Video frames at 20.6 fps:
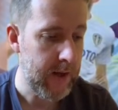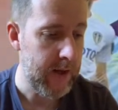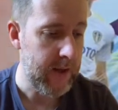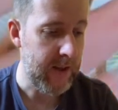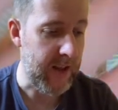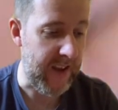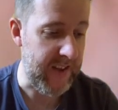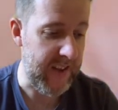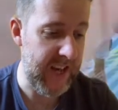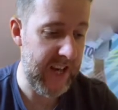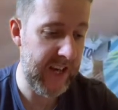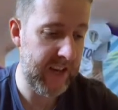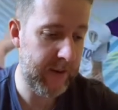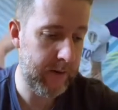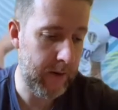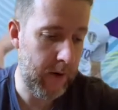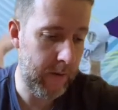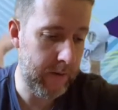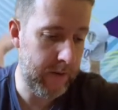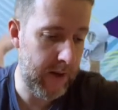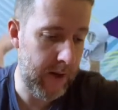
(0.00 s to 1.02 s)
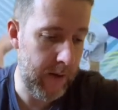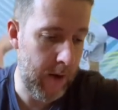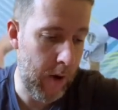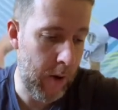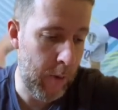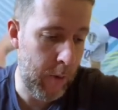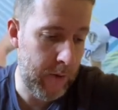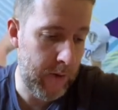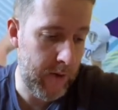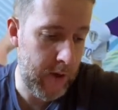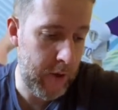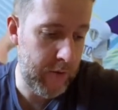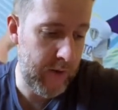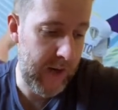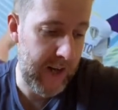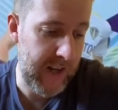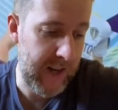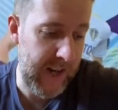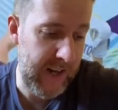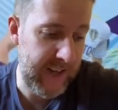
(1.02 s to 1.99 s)
Like these, obviously old
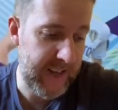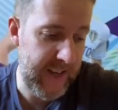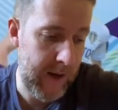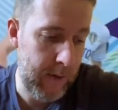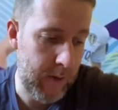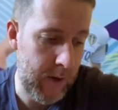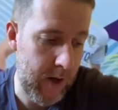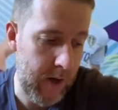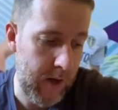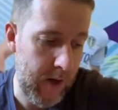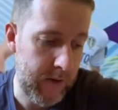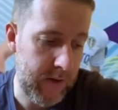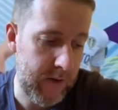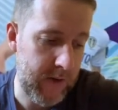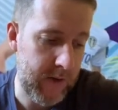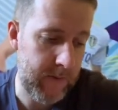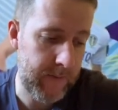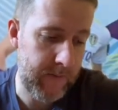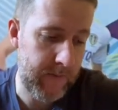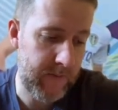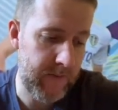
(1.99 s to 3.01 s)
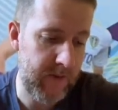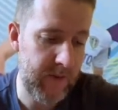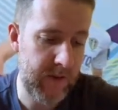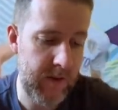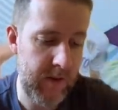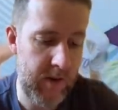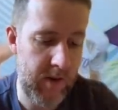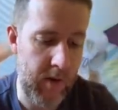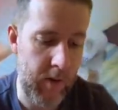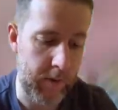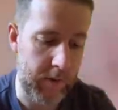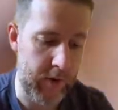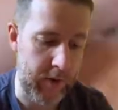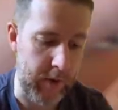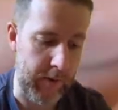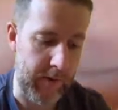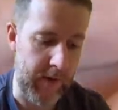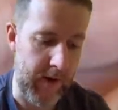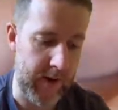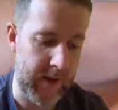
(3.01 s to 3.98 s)
Adrenal XL cards. Not
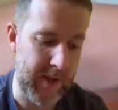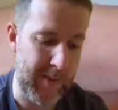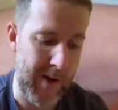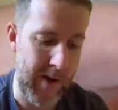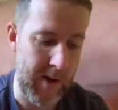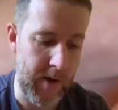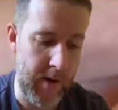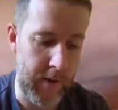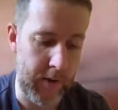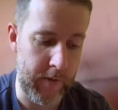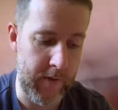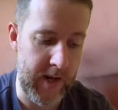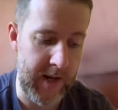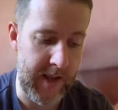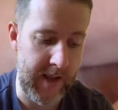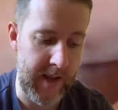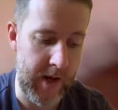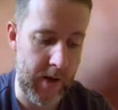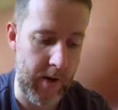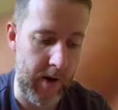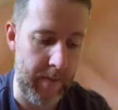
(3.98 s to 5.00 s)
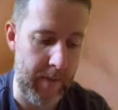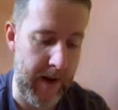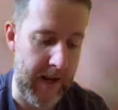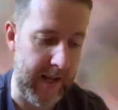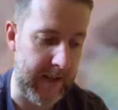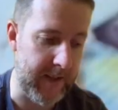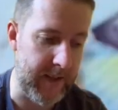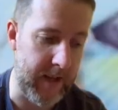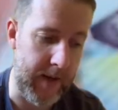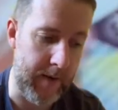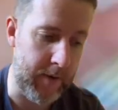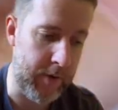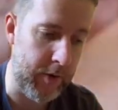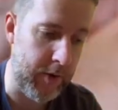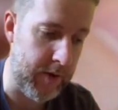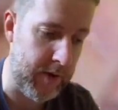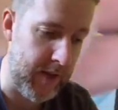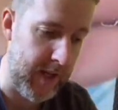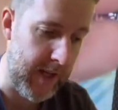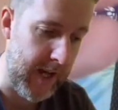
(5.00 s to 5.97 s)
too fussed about those really. They're not in penny sleeves,
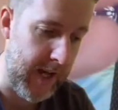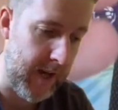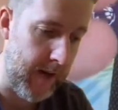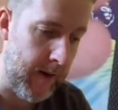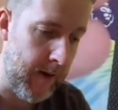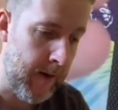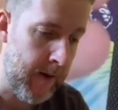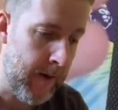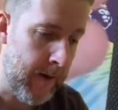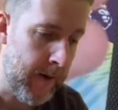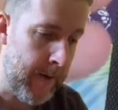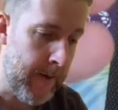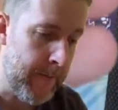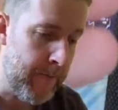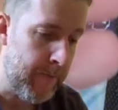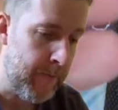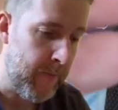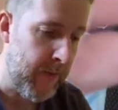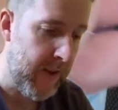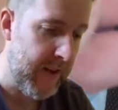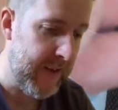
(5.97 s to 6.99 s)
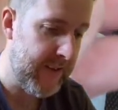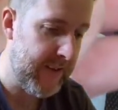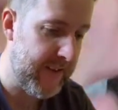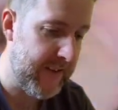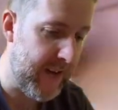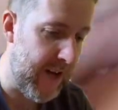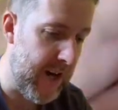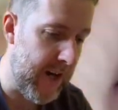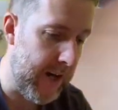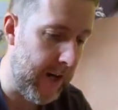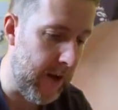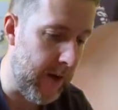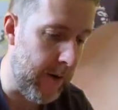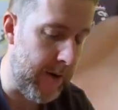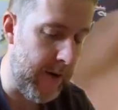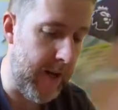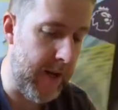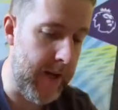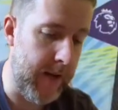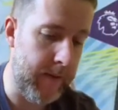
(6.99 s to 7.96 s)
just again, side
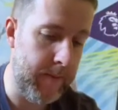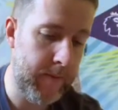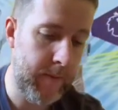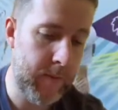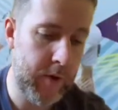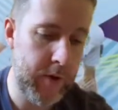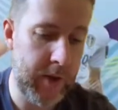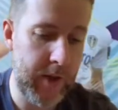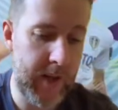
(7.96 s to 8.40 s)
loaded in just to